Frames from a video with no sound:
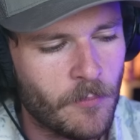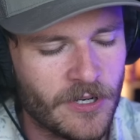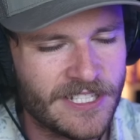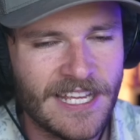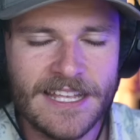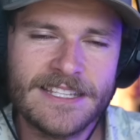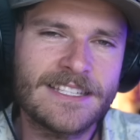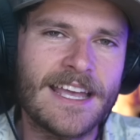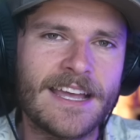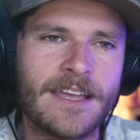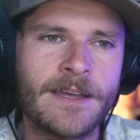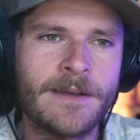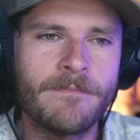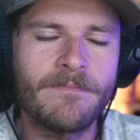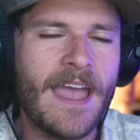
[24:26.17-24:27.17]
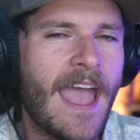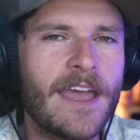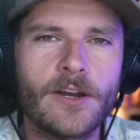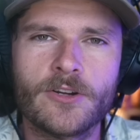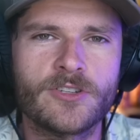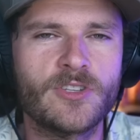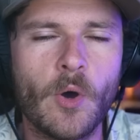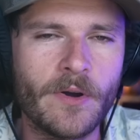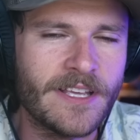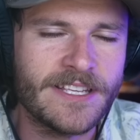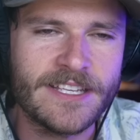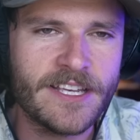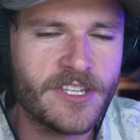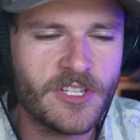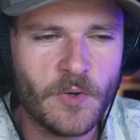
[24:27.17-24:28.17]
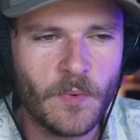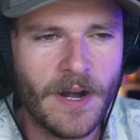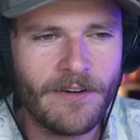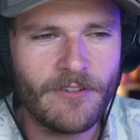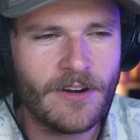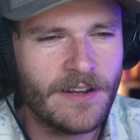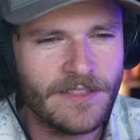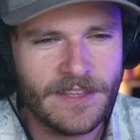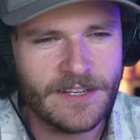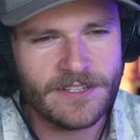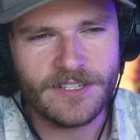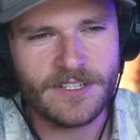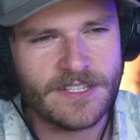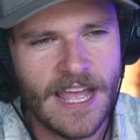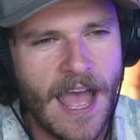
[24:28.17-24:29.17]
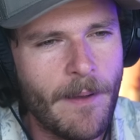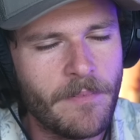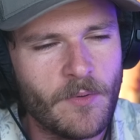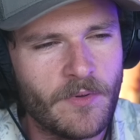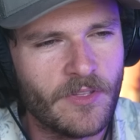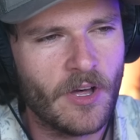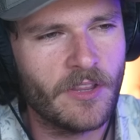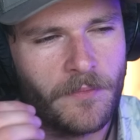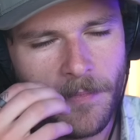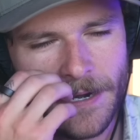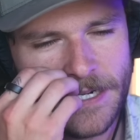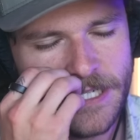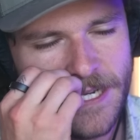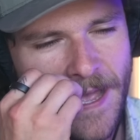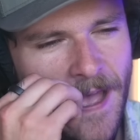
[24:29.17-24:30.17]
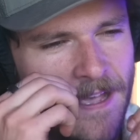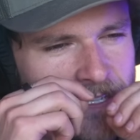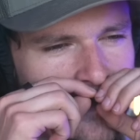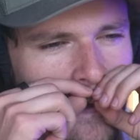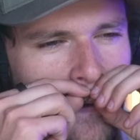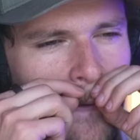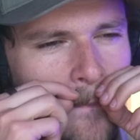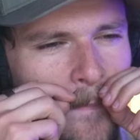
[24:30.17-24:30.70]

and pretends like haters don't exist or whatever and then is just happy with all the money she has